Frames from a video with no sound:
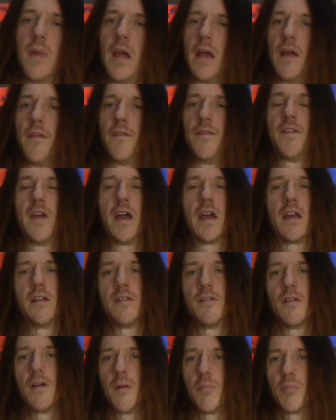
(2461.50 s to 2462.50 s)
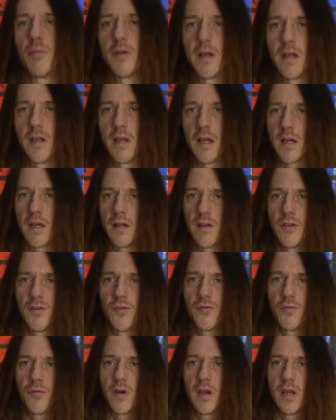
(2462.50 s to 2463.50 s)
man, that guitar played like a
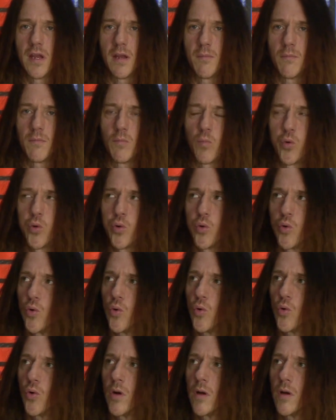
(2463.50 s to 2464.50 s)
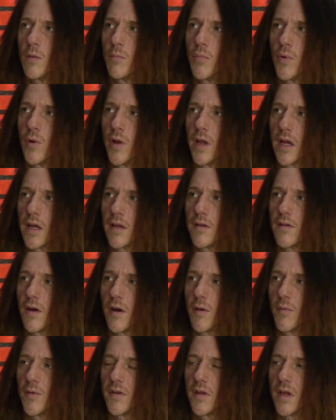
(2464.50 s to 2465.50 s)
dream. Boy, that
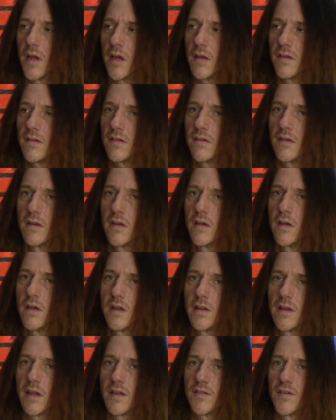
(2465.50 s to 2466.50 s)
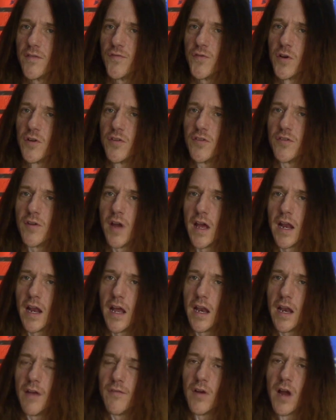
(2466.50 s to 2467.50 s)
guitar was nice. That's the first Strat
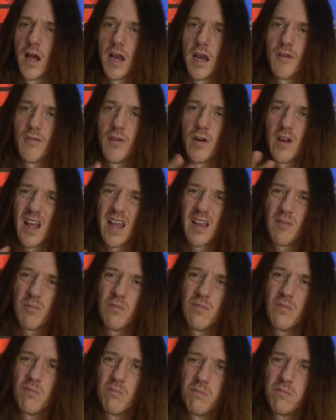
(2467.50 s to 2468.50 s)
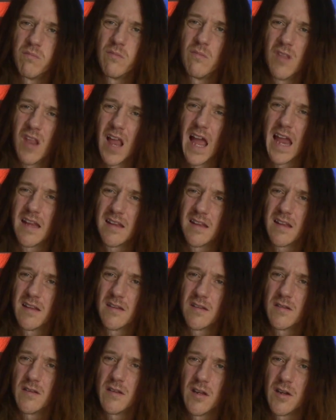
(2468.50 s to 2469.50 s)
I'd ever liked
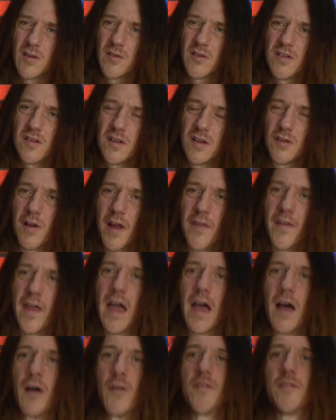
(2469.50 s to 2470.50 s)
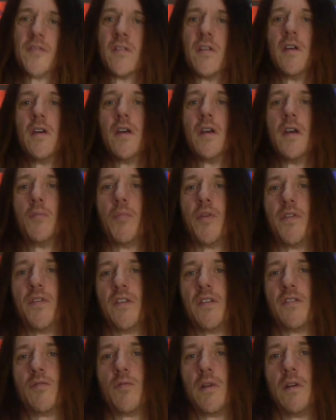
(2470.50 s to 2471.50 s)
as, you know, just sitting around the house. But
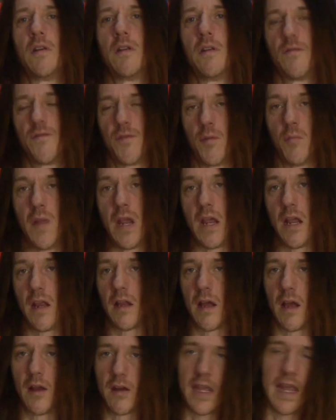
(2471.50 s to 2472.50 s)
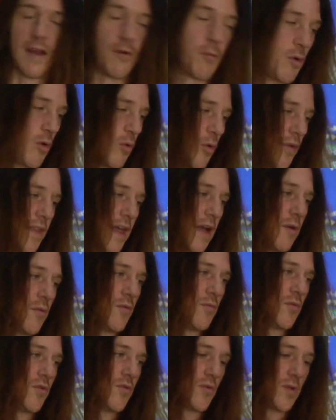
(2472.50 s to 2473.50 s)
this one, for me, I can't remember what that
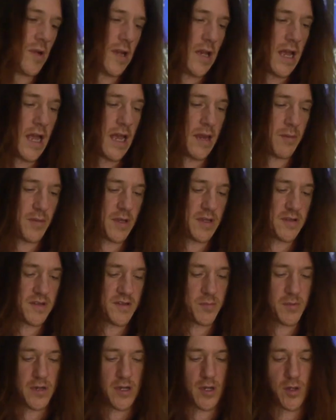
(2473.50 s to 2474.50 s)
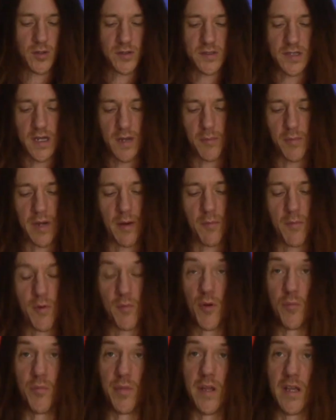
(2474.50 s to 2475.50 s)
one was really like because it's been a long time, but I
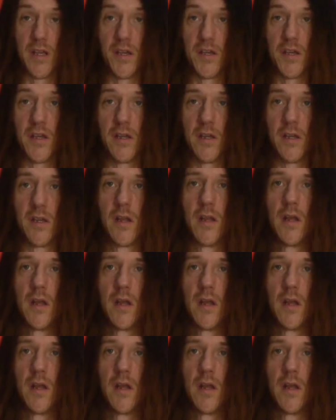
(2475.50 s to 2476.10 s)
remember it being good.